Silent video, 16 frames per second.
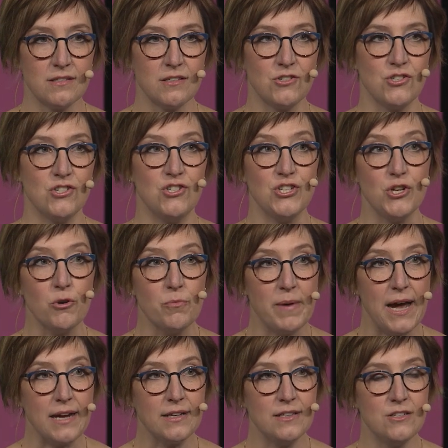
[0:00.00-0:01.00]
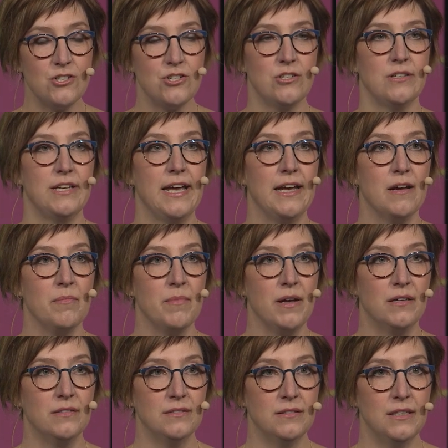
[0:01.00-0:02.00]
such as GeoPackage,
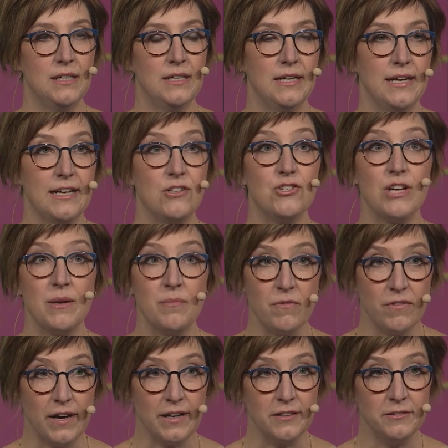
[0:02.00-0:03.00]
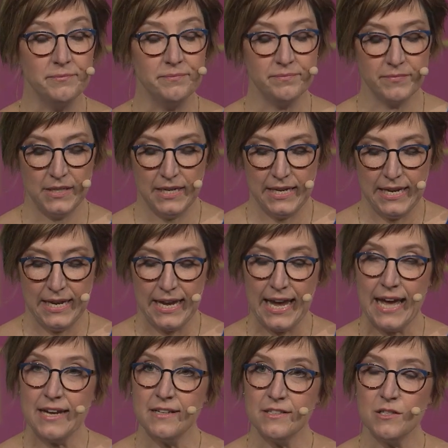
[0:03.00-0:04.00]
KML, and Shapefile.
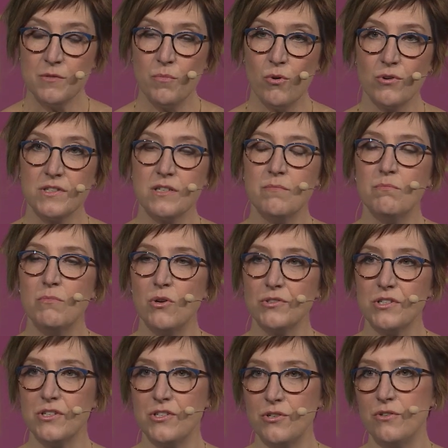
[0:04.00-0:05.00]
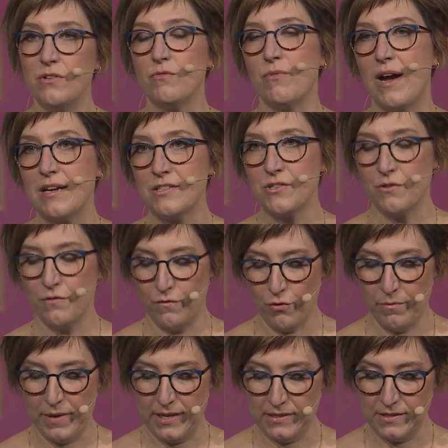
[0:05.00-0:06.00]
And it supports a multitude of raster
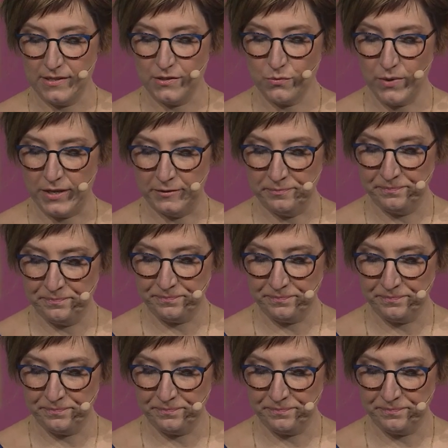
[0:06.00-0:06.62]
formats as well,